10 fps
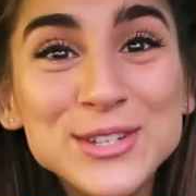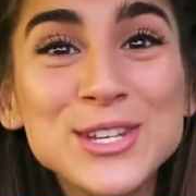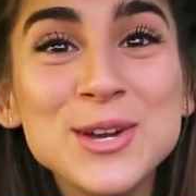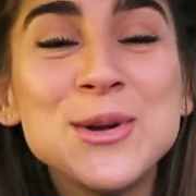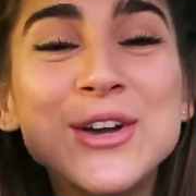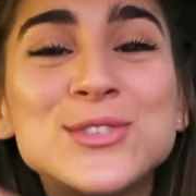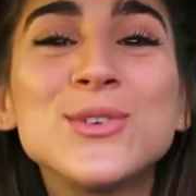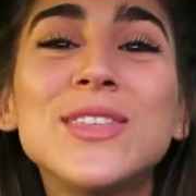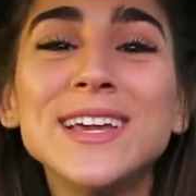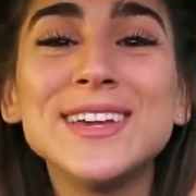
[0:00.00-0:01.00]
YouTube.
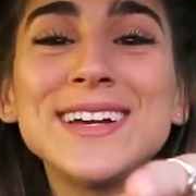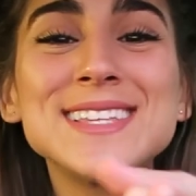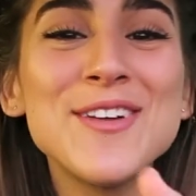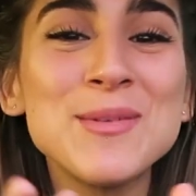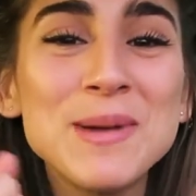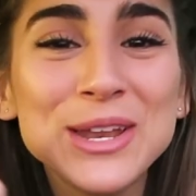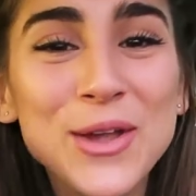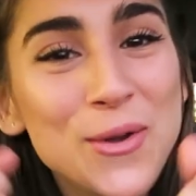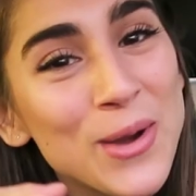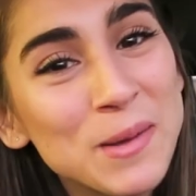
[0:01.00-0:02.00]
So thank you guys, everybody
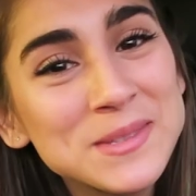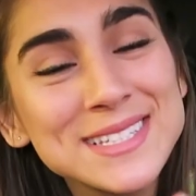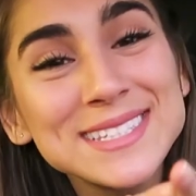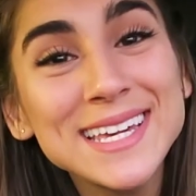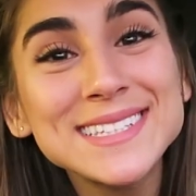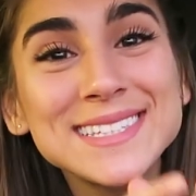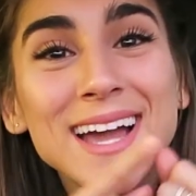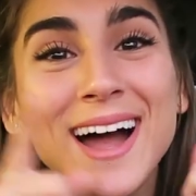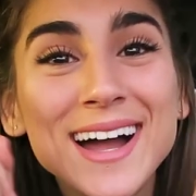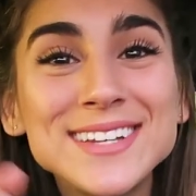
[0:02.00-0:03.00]
who helped us get to
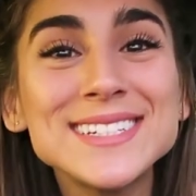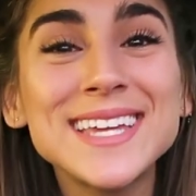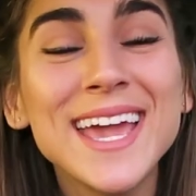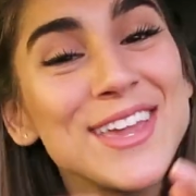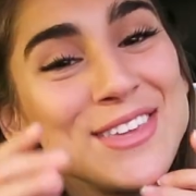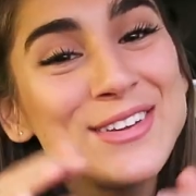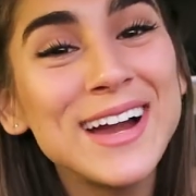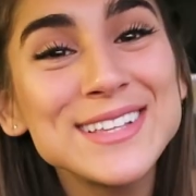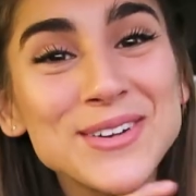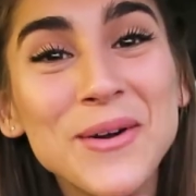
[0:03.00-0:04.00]
100K. You
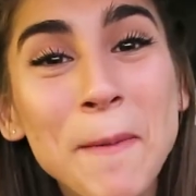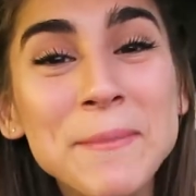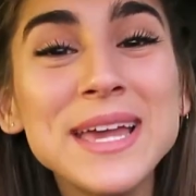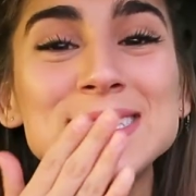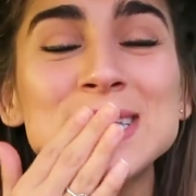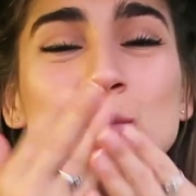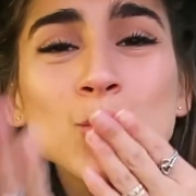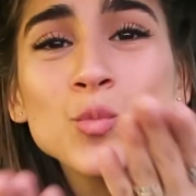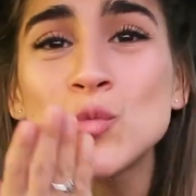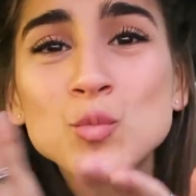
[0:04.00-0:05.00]
guys are
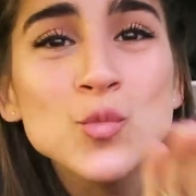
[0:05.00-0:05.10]
amazing.